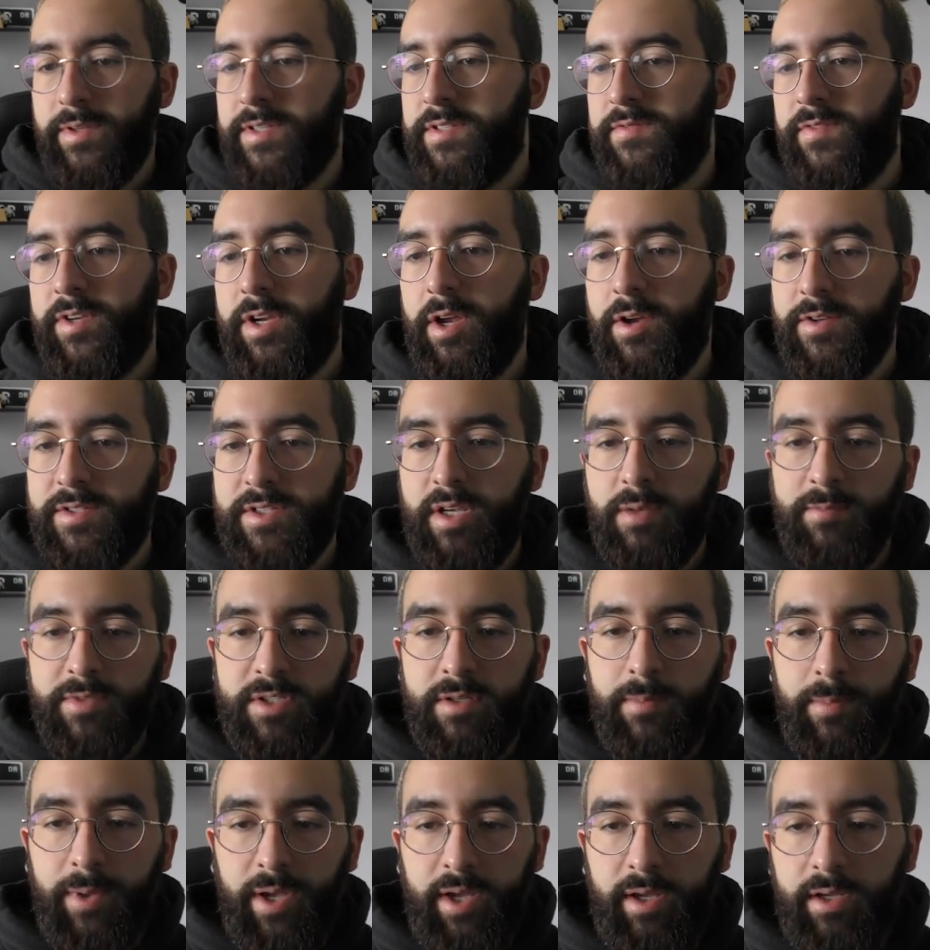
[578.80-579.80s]
this video seems
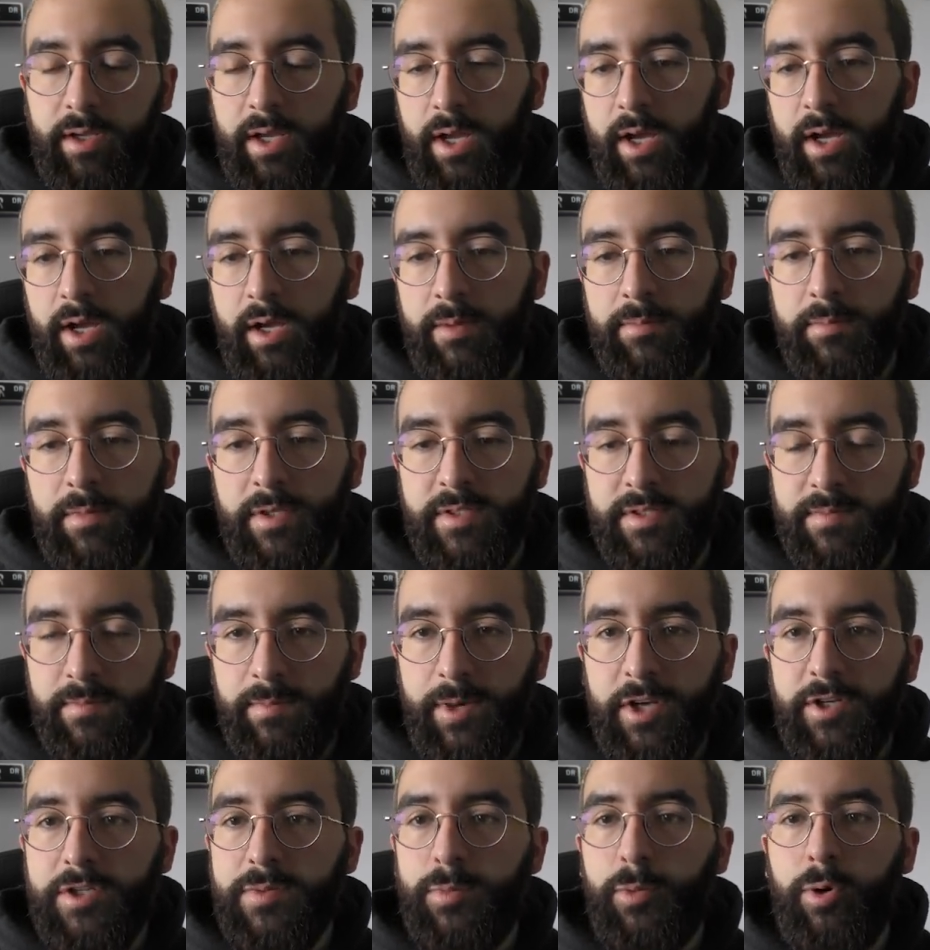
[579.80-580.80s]
to be. It's
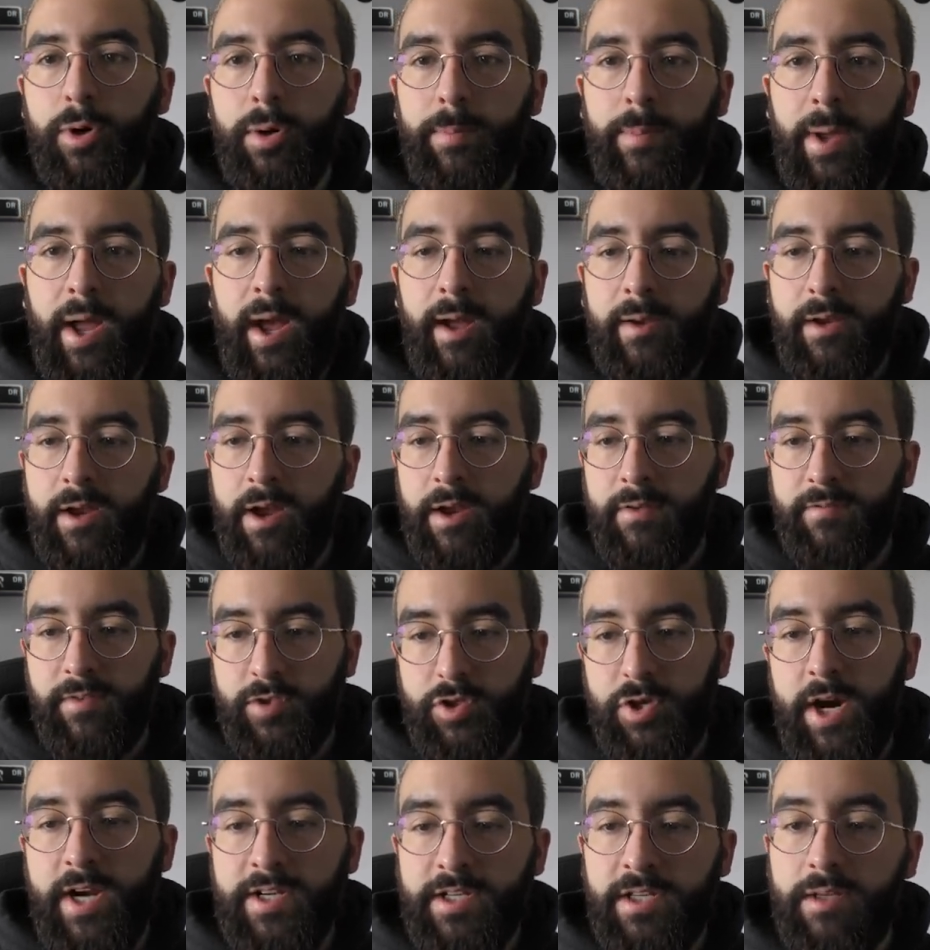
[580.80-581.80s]
much more about kind of
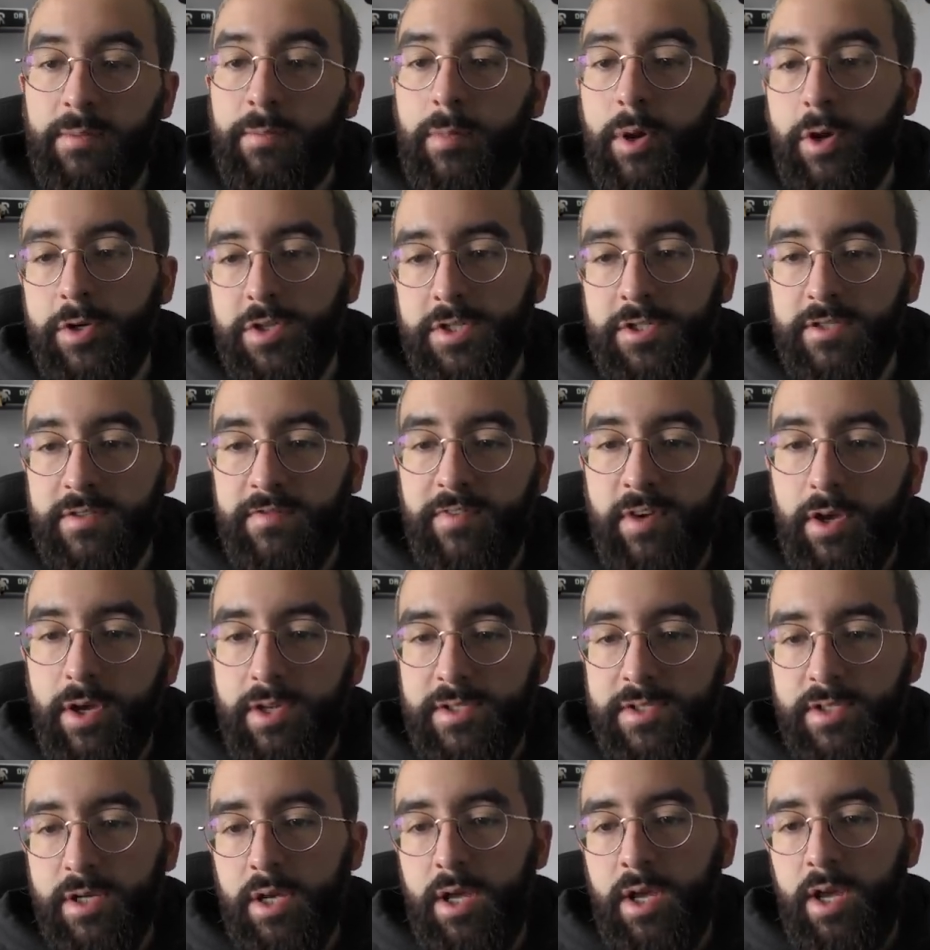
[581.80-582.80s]
attracting the merchants
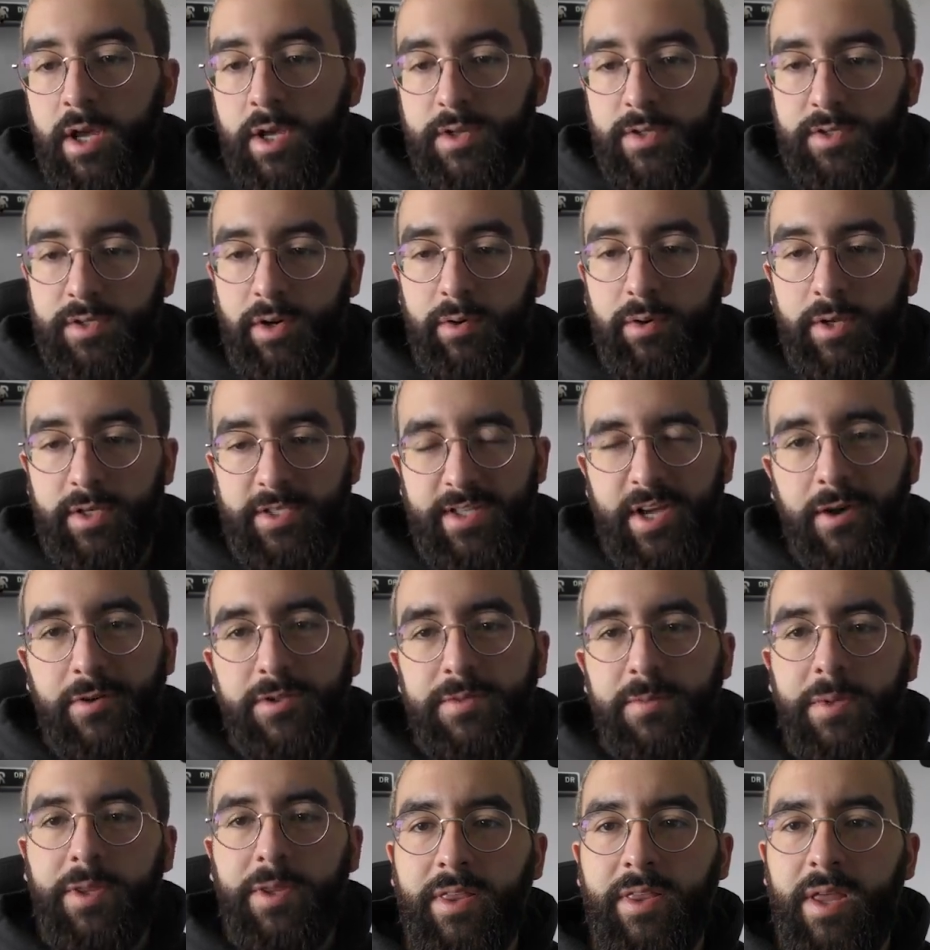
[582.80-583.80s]
first. So it
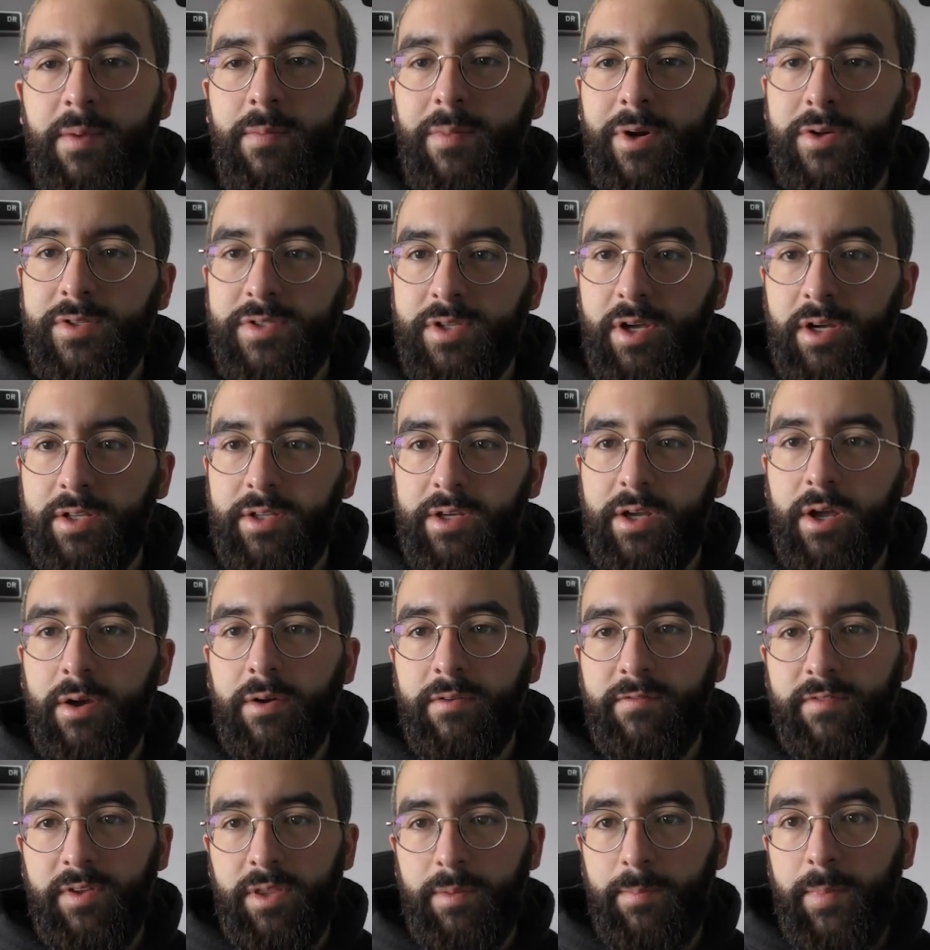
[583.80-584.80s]
tells they're most likely
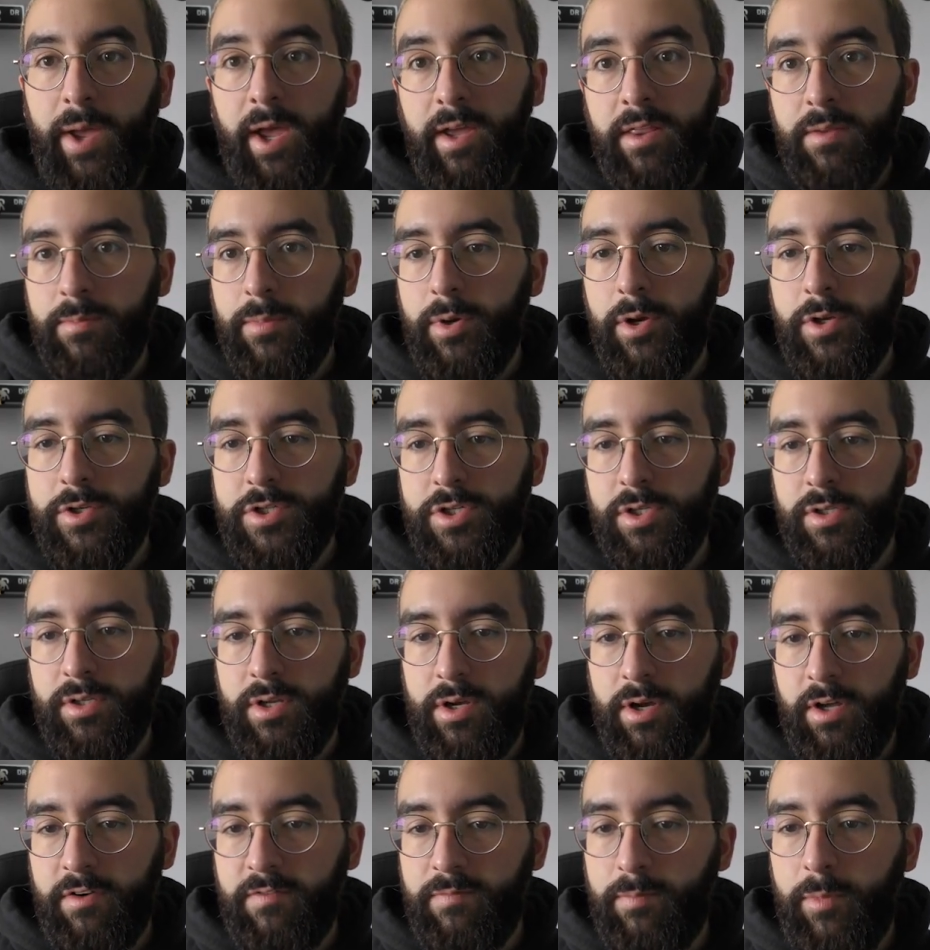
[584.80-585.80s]
going for the pay the merchant
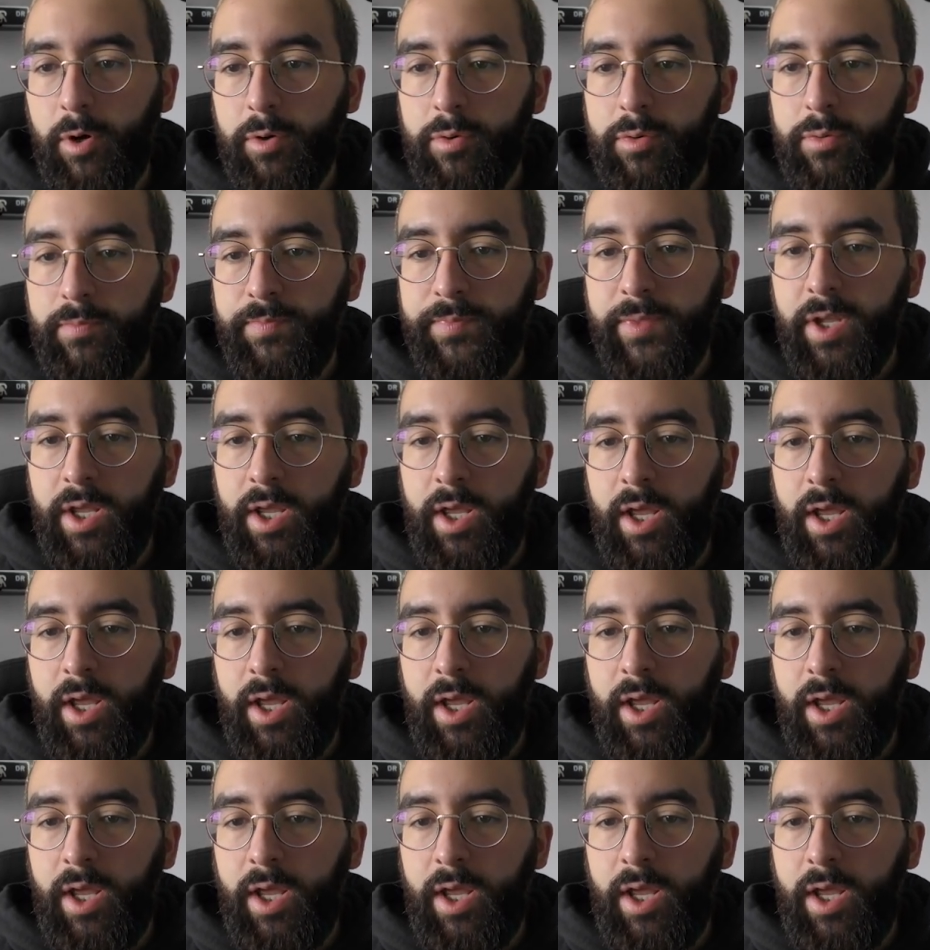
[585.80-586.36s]
kind of model.